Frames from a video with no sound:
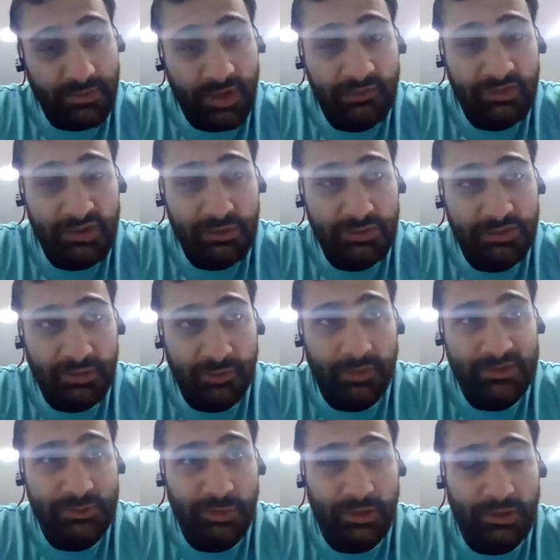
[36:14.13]
even
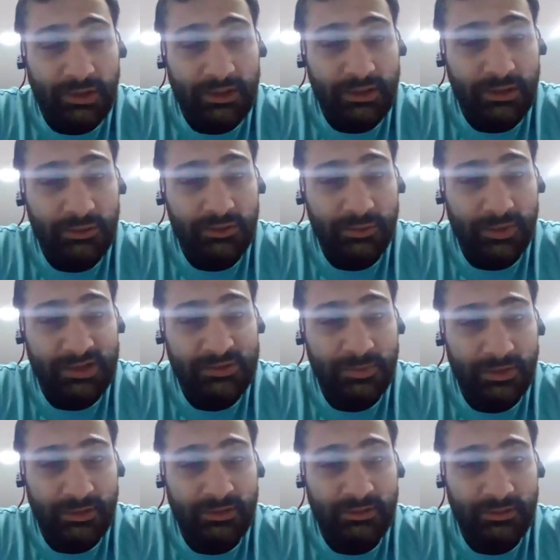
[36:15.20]
YouTube as well. Like YouTube has
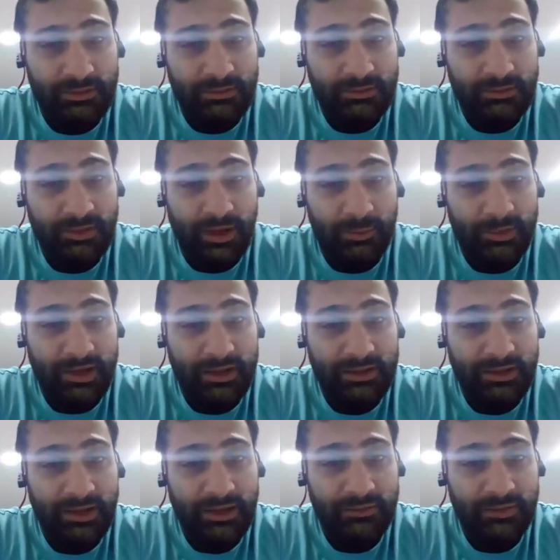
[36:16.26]
been
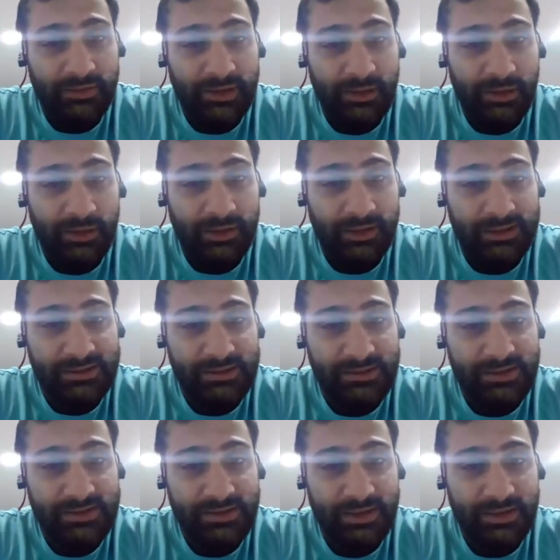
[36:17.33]
dominating even the young kids these